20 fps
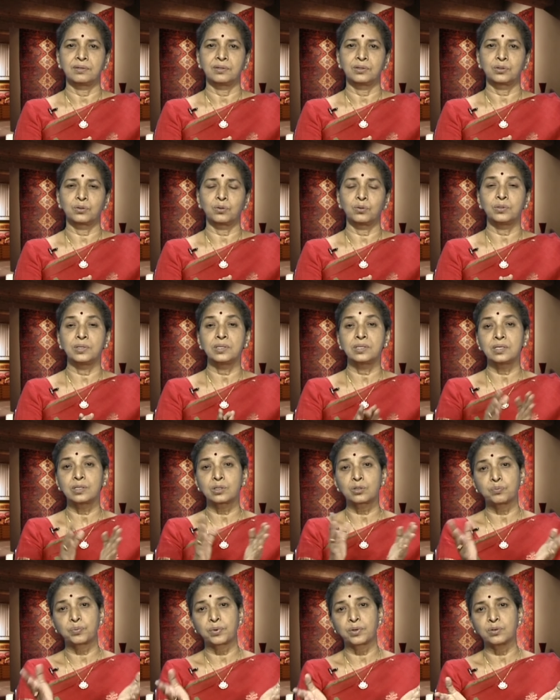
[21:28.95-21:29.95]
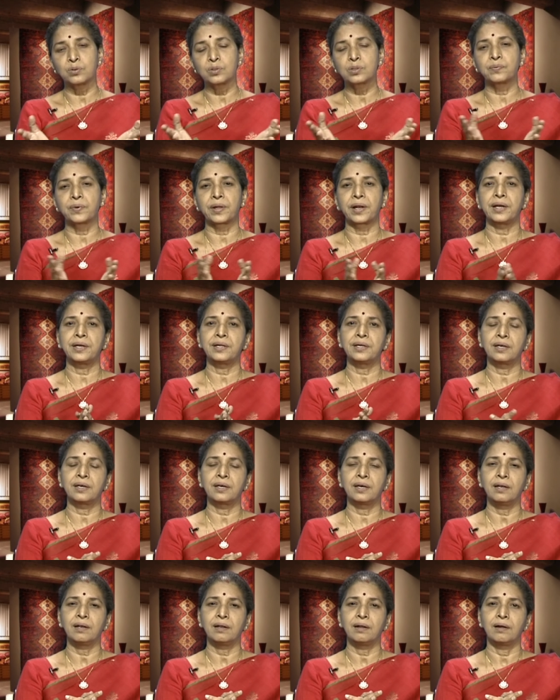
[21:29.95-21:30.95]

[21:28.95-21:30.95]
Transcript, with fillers: So, this is to produce variety again